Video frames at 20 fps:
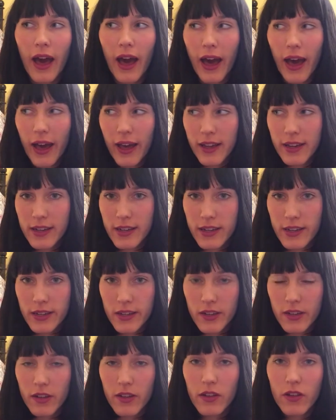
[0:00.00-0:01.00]

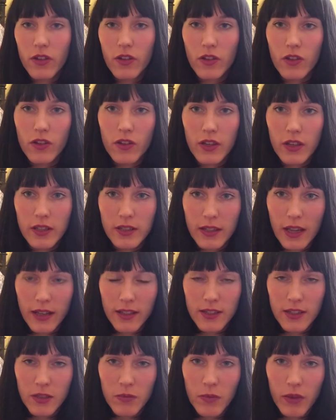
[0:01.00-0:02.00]
And she
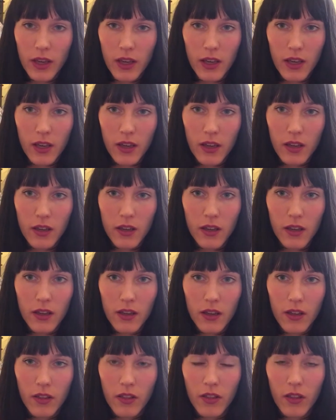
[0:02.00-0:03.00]
said to me
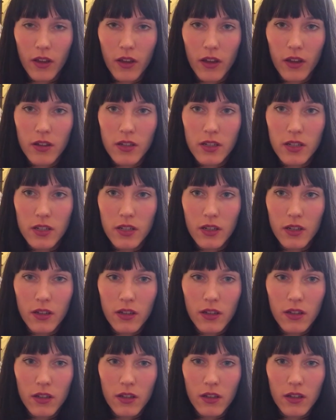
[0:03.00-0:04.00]
that
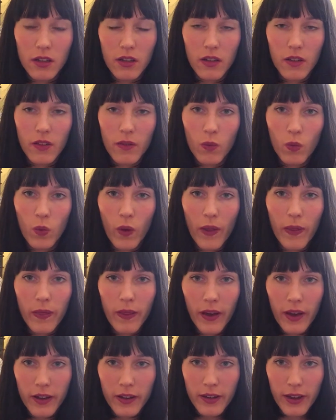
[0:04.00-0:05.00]
when
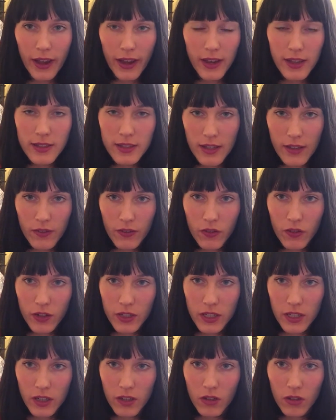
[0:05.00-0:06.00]
that negative,
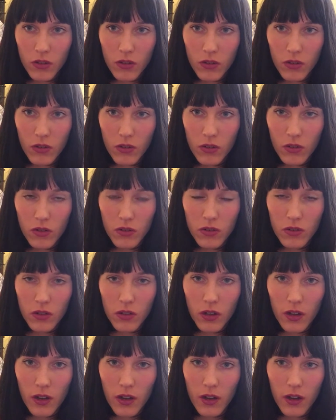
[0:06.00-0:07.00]
critical,
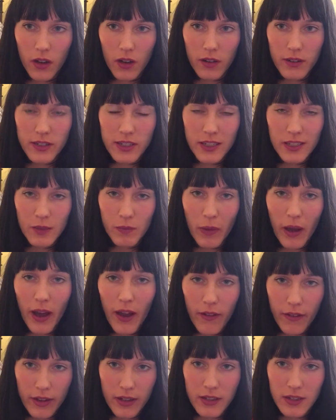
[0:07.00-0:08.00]

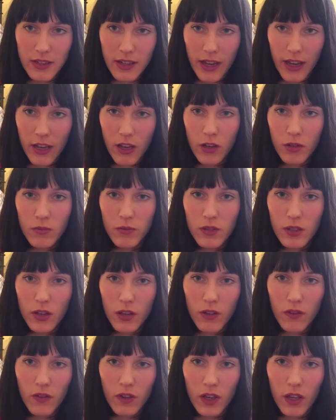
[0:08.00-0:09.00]
despairing state comes
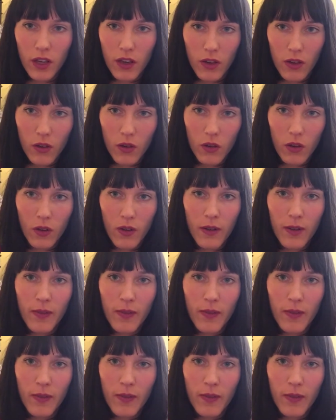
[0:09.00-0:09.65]
over you,